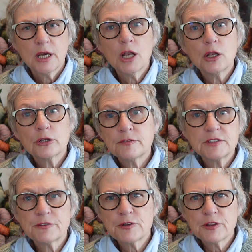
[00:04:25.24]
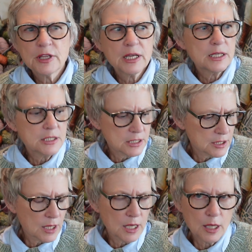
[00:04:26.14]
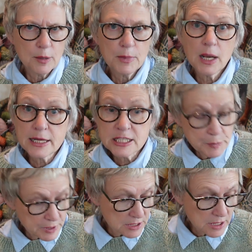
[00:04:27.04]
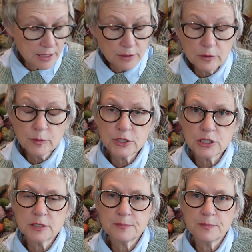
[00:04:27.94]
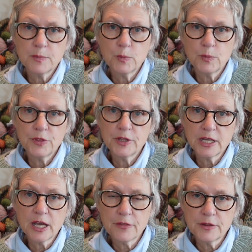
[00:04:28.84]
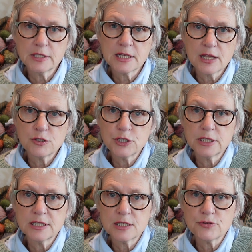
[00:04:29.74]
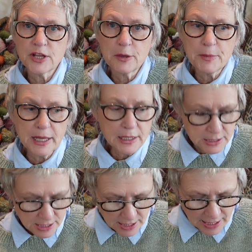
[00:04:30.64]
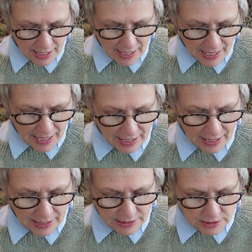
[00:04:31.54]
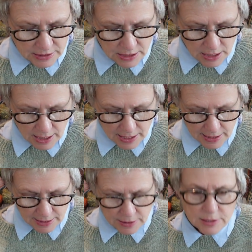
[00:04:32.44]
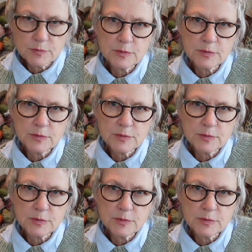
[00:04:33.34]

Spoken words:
a lot of different things, like Spin Cycle, which is the yarn that Andrea does recommend. And I